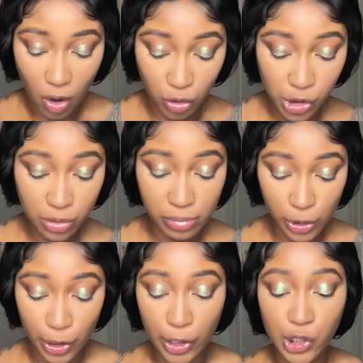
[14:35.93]
Ultra
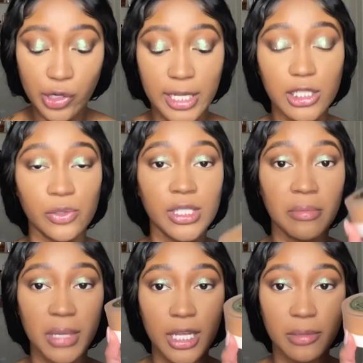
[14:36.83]
Blur Translucent
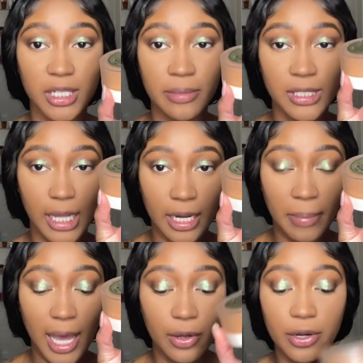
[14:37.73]
Medium Deep Setting
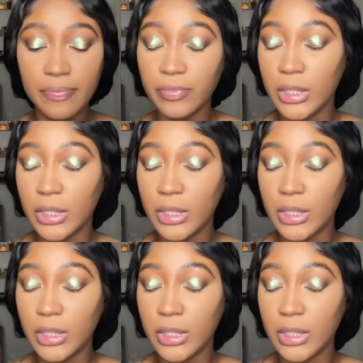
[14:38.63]
Powder.